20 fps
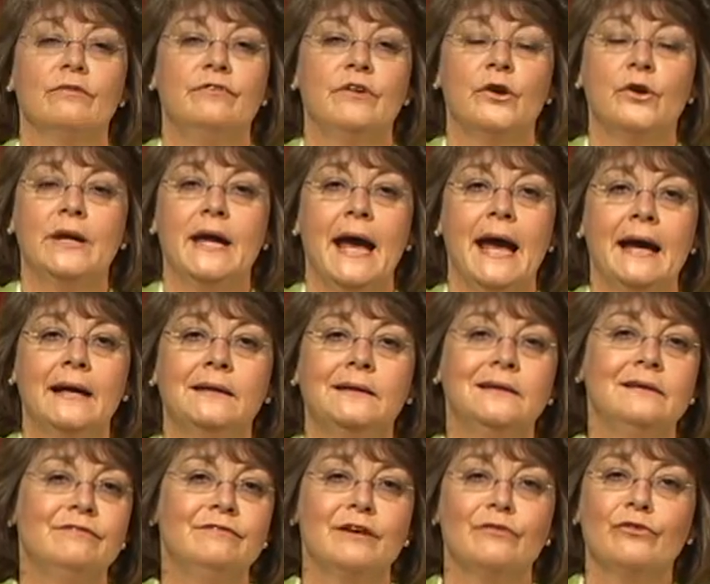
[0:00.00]
very
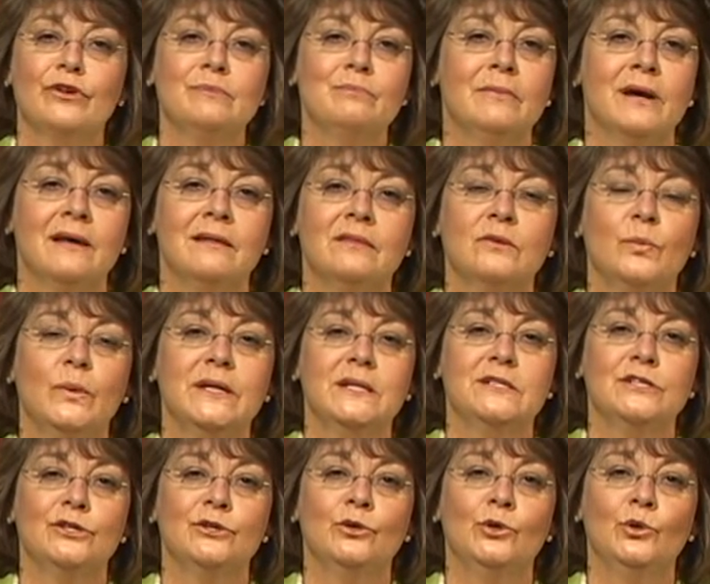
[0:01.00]
active. Every month we
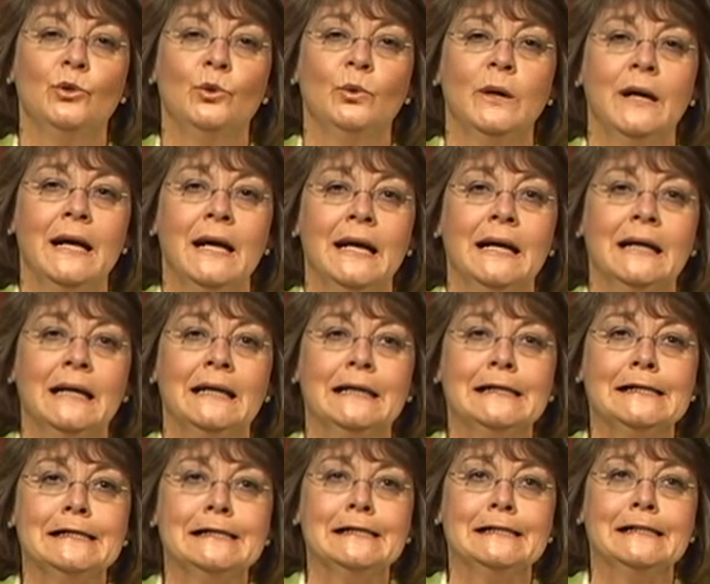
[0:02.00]
do
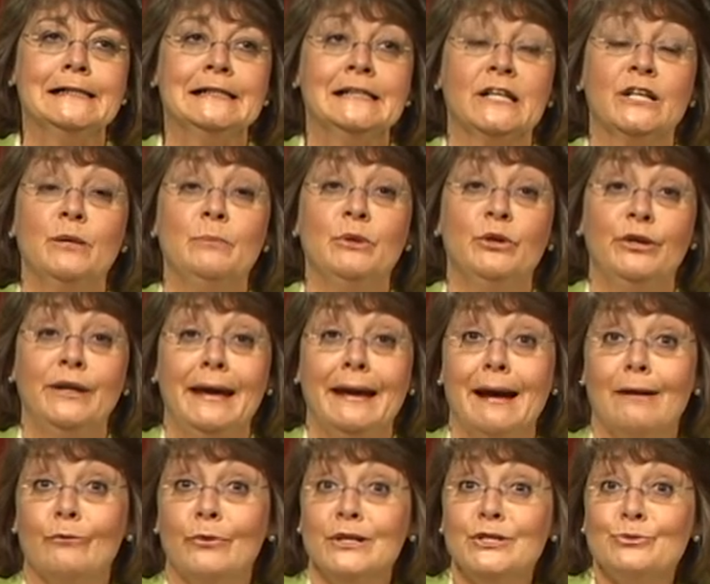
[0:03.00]
a community
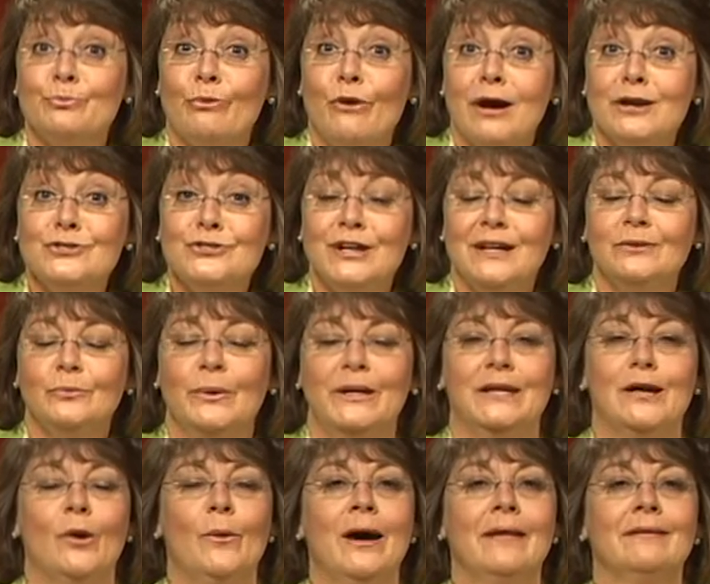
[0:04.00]
outreach project. We
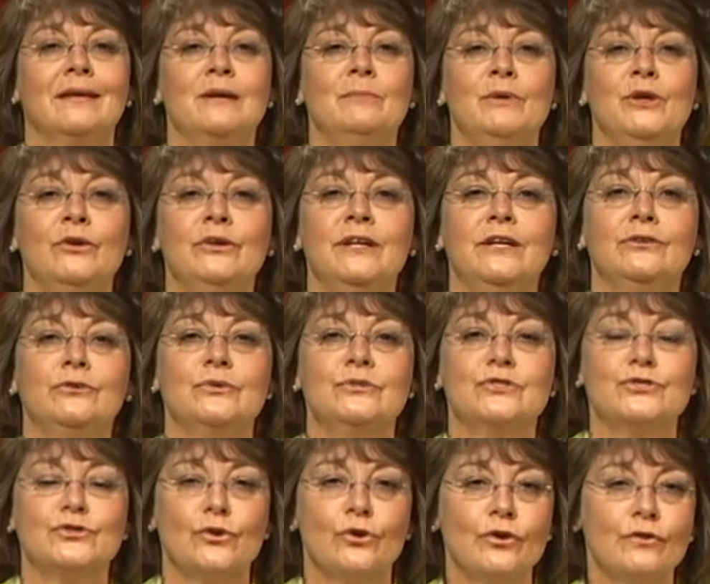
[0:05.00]
go out in the community and do
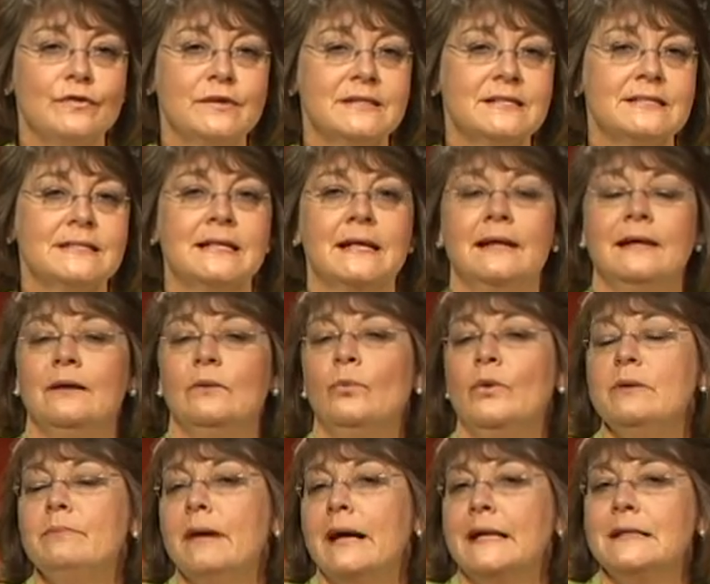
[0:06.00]
service.
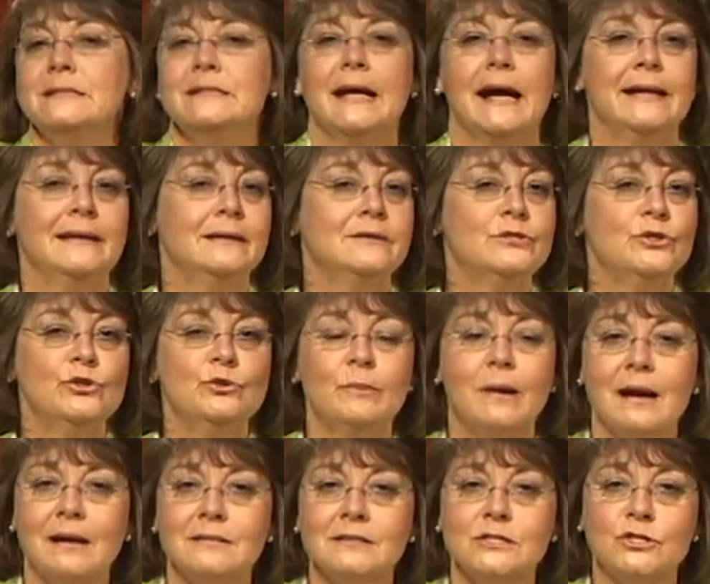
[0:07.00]
We maintain a
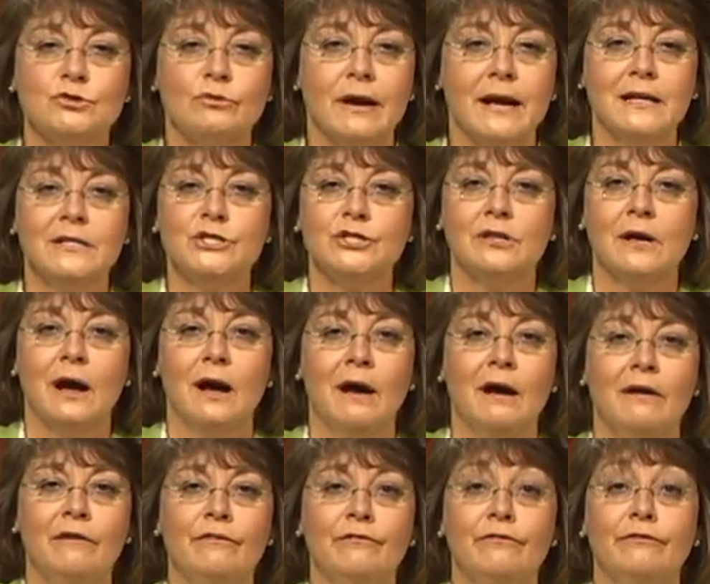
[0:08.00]
2-mile stretch
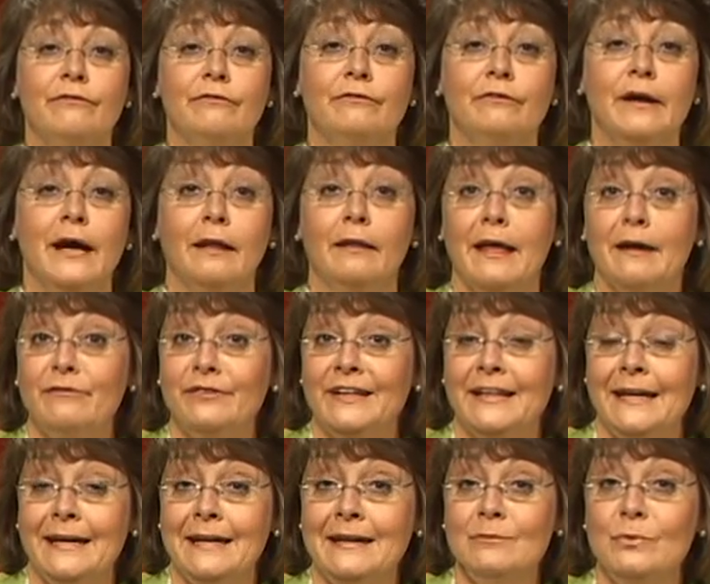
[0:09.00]
of
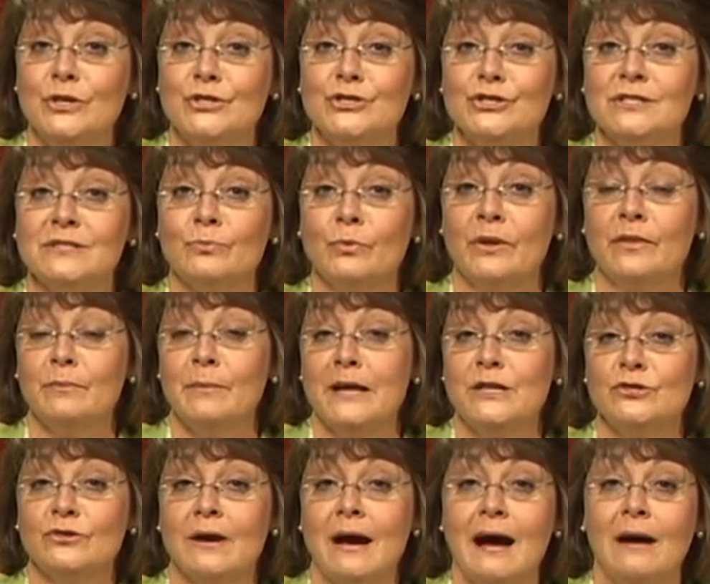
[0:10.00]
11E, which is one of the
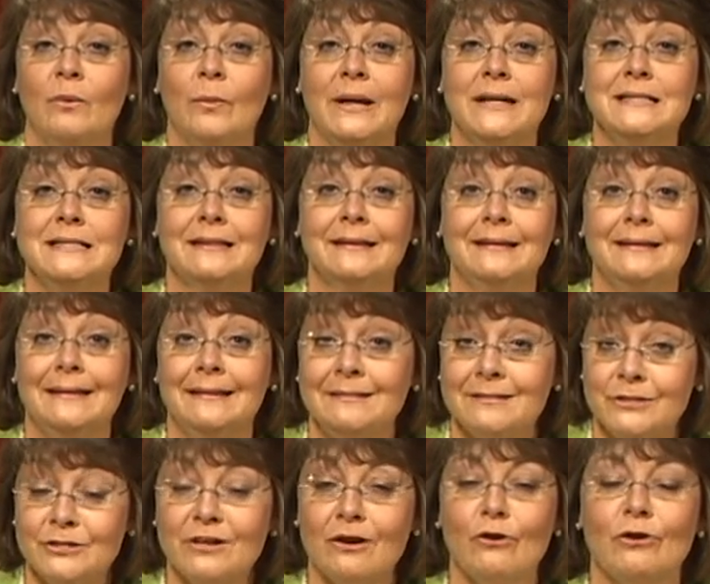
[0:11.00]
major highways
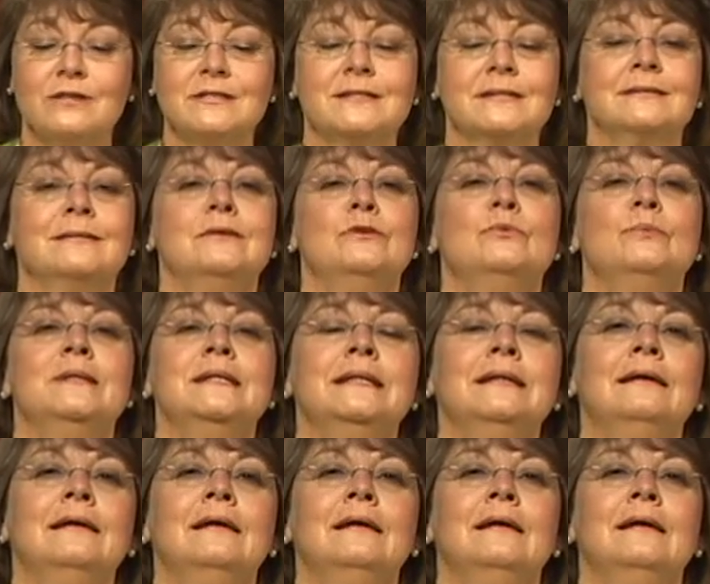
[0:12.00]
leading to Carson-Newman.